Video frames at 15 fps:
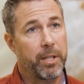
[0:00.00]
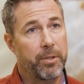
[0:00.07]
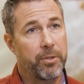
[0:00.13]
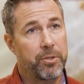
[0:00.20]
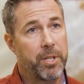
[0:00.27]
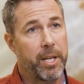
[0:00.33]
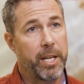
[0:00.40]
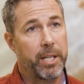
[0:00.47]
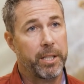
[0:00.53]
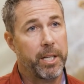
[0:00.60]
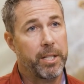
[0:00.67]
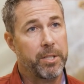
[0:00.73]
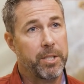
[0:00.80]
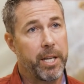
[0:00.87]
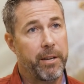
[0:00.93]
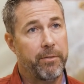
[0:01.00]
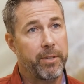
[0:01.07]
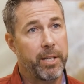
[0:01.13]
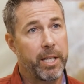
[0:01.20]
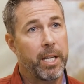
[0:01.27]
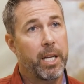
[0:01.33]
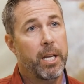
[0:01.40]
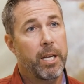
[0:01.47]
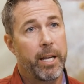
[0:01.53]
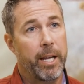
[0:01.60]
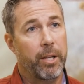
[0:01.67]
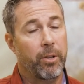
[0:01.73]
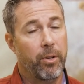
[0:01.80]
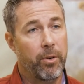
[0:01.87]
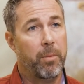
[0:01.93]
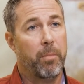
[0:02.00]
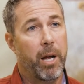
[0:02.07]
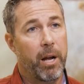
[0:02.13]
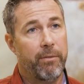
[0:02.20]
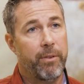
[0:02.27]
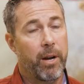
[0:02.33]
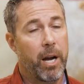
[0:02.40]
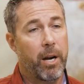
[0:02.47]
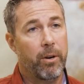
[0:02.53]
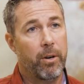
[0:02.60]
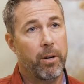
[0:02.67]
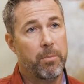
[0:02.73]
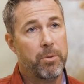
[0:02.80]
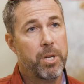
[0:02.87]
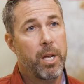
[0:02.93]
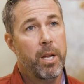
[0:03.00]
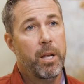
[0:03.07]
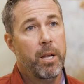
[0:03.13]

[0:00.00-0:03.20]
understand gun safety and learn about firearms.